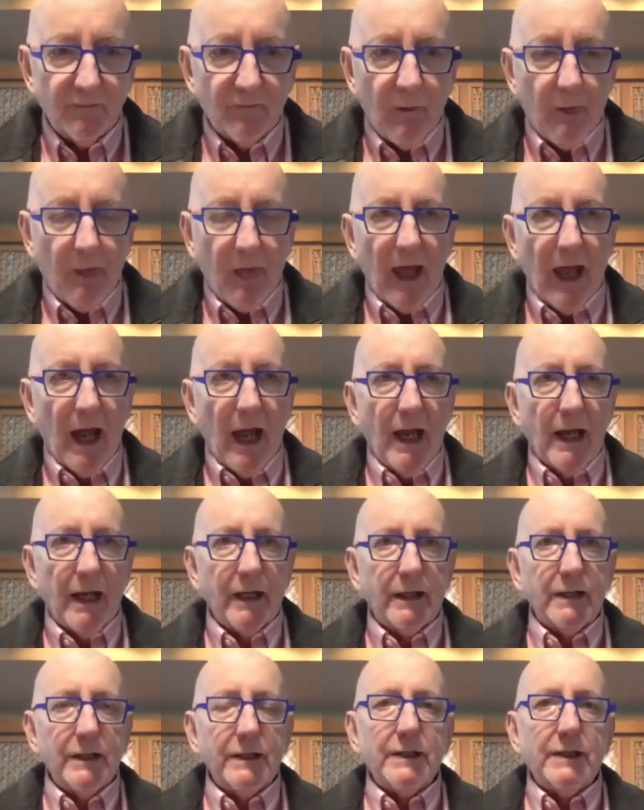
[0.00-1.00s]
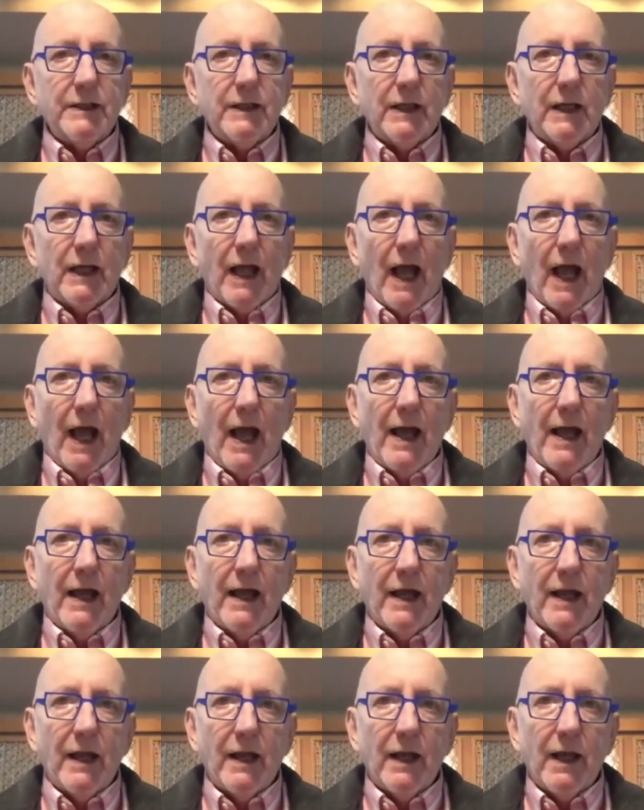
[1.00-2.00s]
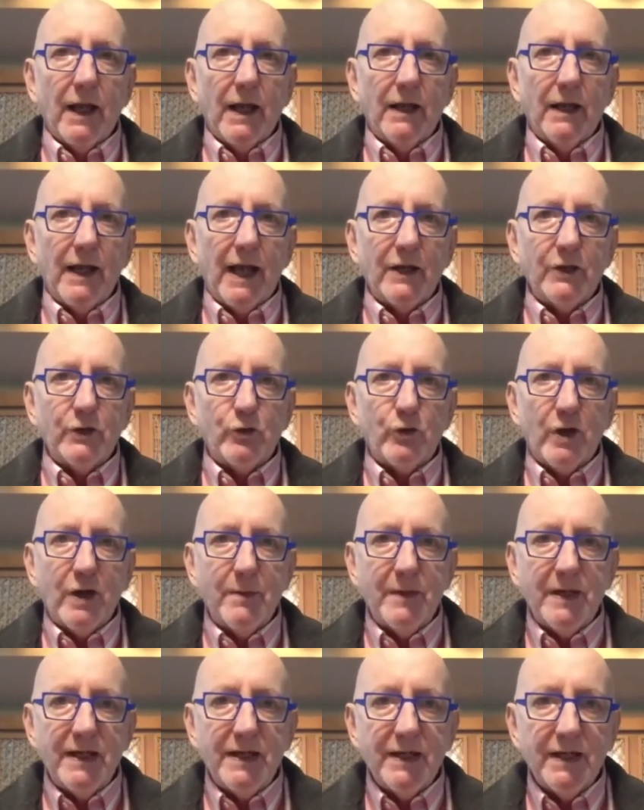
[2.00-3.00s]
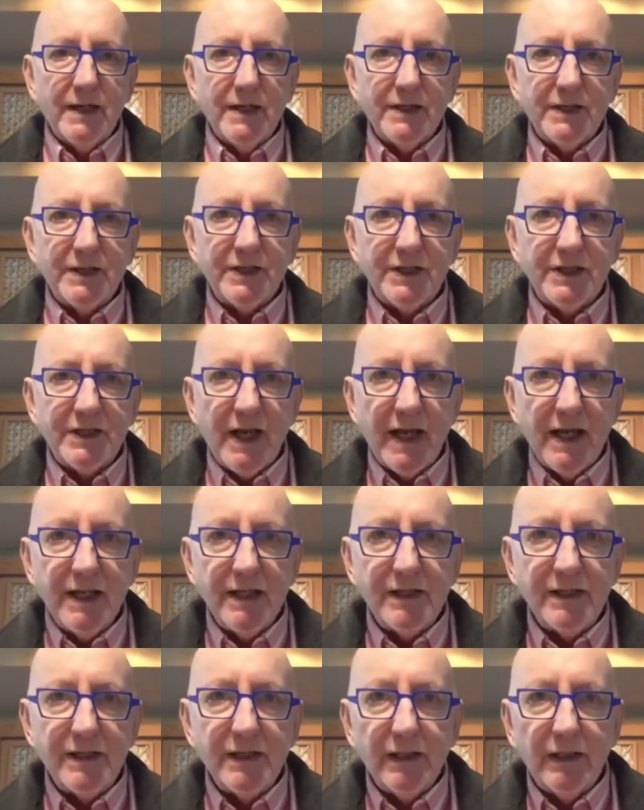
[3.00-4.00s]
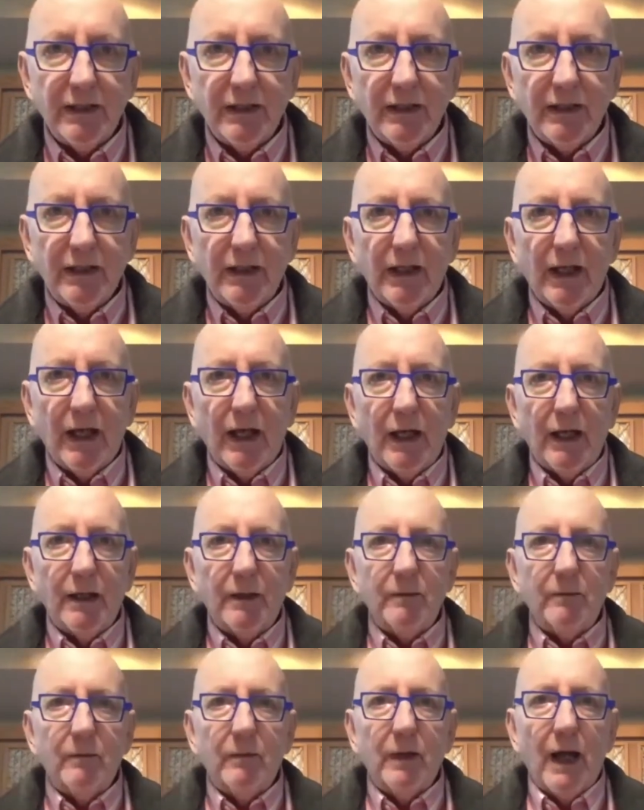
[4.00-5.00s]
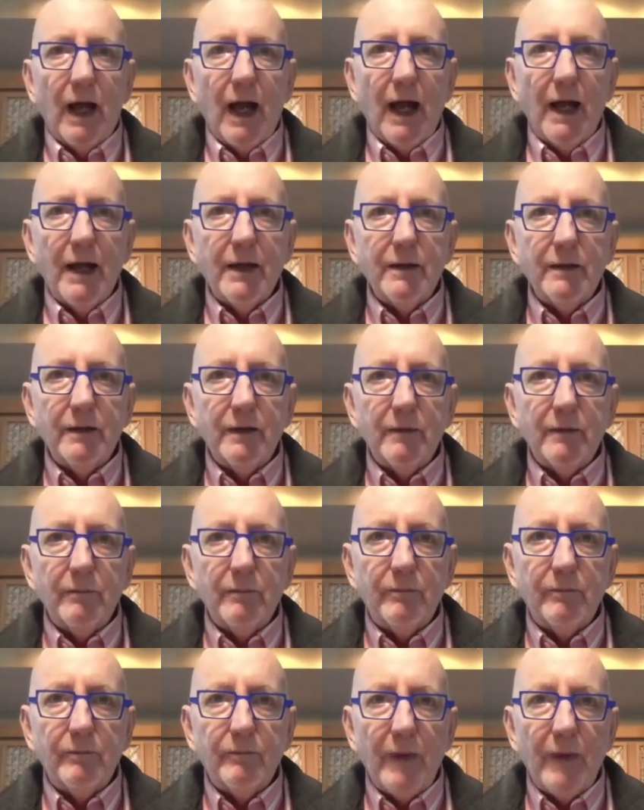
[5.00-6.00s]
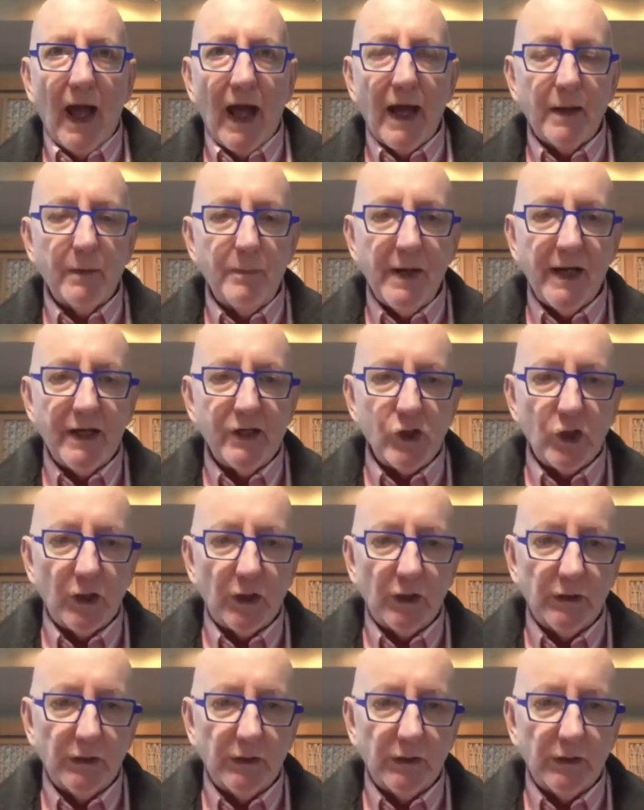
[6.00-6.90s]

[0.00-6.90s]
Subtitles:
and in that dreamy state, I had a picture.